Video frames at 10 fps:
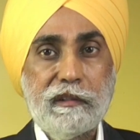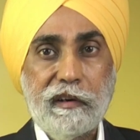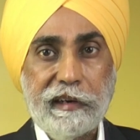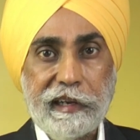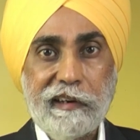
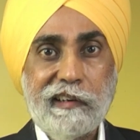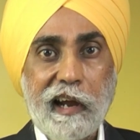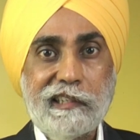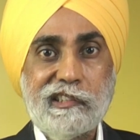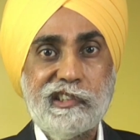
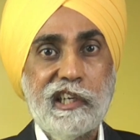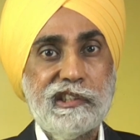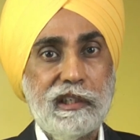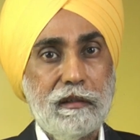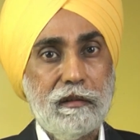
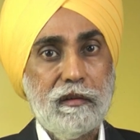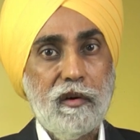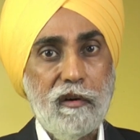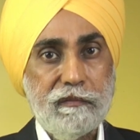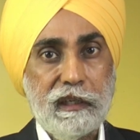realization
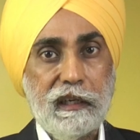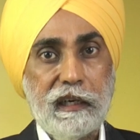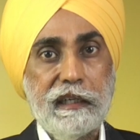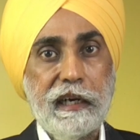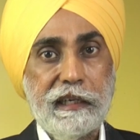of the
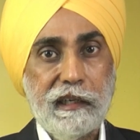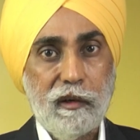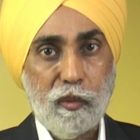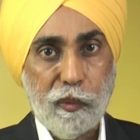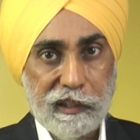
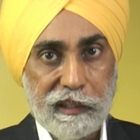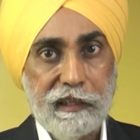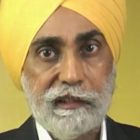Creator within.